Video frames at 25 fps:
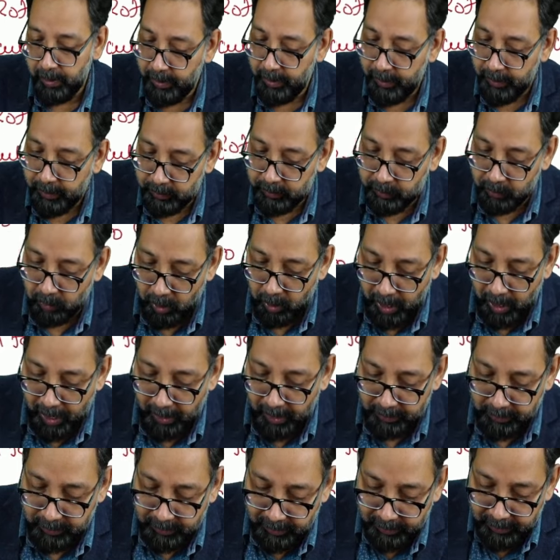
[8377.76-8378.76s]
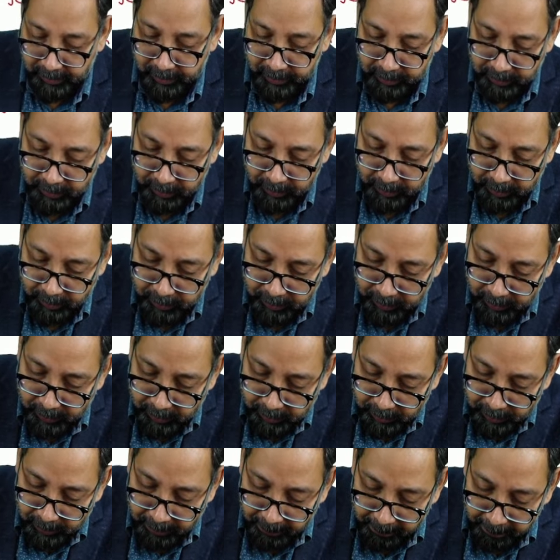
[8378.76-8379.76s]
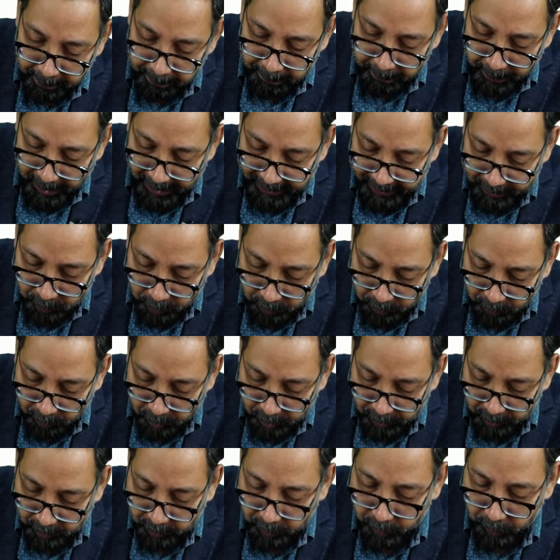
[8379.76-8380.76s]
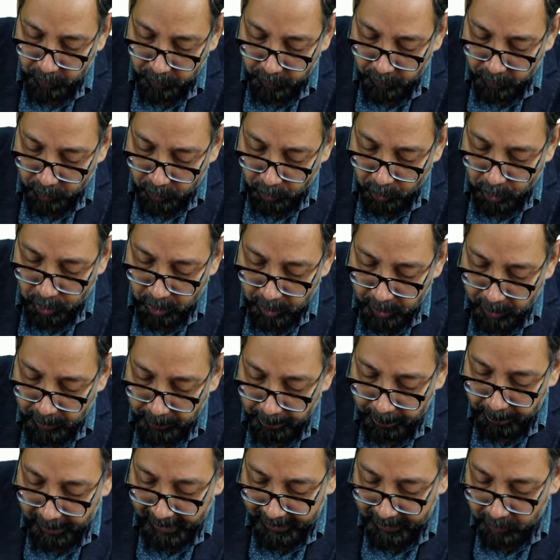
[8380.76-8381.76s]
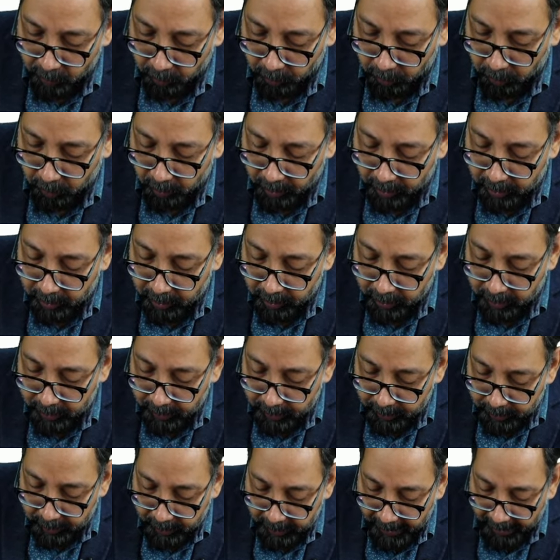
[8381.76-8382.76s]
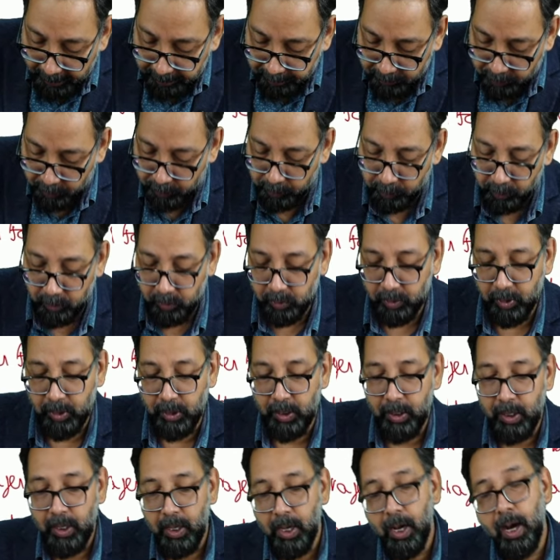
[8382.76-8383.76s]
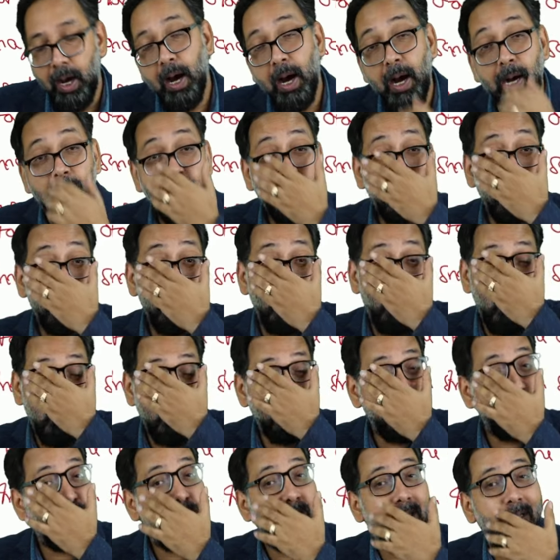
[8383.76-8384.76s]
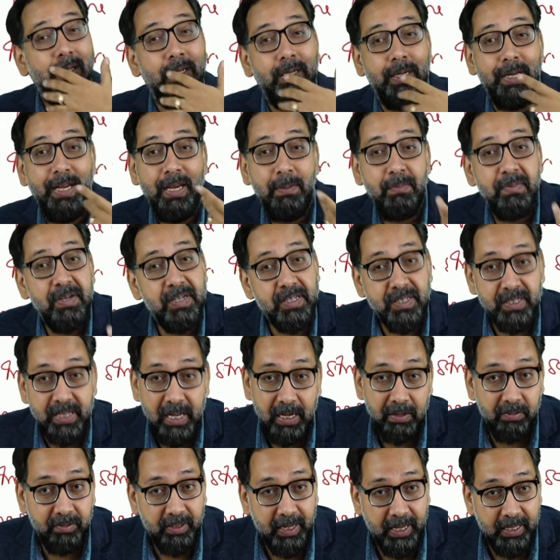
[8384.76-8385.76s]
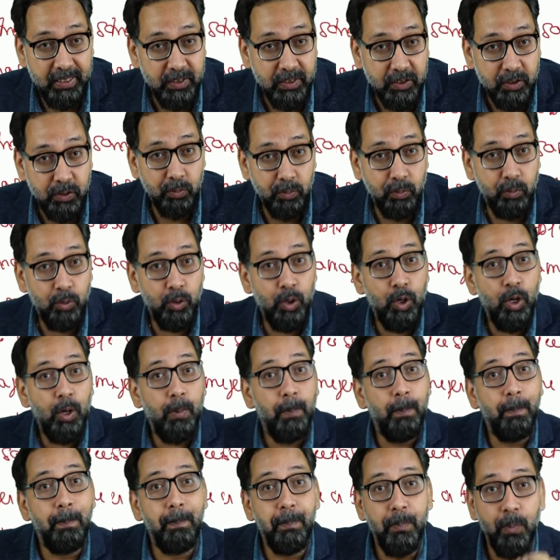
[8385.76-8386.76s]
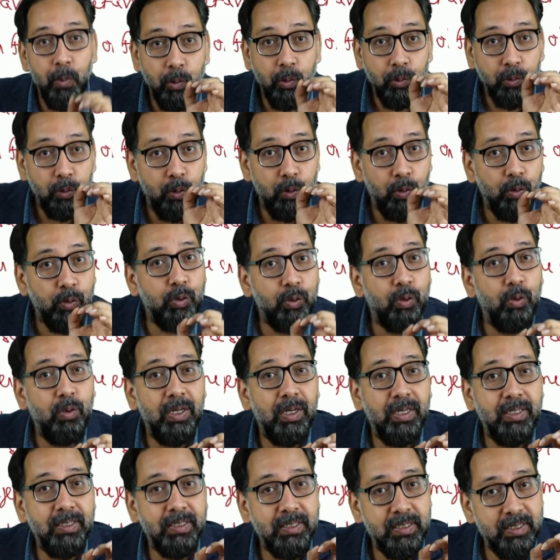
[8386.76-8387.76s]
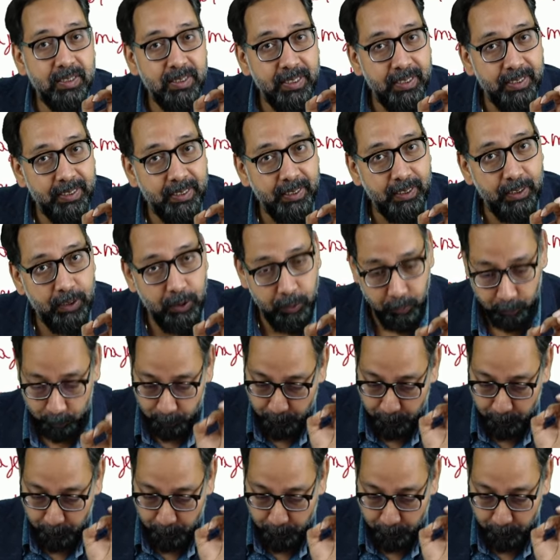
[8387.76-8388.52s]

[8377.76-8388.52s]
So answer is binocular Q or binocular depth Q. Other option name itself tells you monocular static Q.